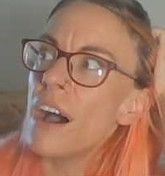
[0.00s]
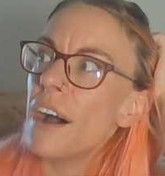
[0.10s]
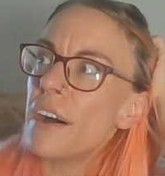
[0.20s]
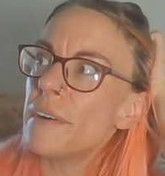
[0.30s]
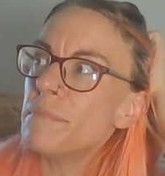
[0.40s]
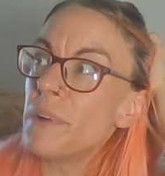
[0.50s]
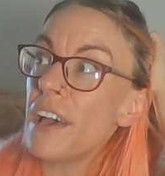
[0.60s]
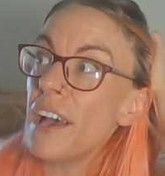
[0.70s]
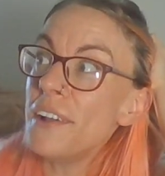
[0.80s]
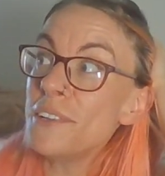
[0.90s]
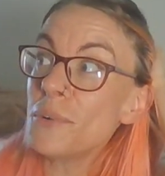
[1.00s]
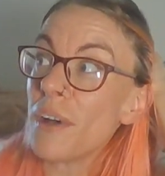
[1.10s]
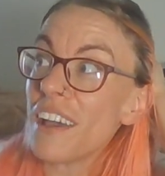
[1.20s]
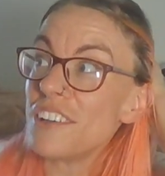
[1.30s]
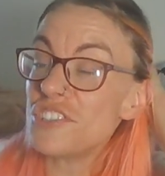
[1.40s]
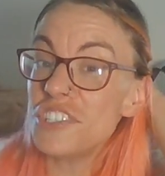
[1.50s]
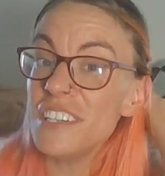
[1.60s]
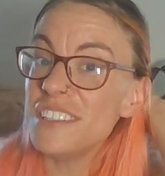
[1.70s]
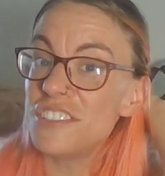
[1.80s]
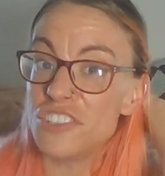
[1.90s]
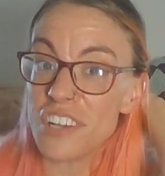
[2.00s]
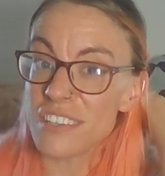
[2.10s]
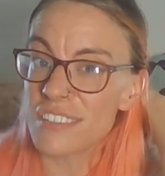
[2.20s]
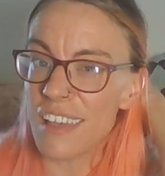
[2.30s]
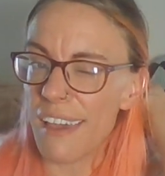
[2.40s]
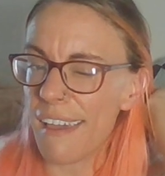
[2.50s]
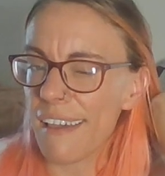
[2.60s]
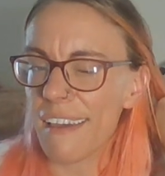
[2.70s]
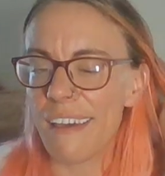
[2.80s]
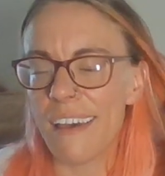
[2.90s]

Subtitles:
But anyway, she's just like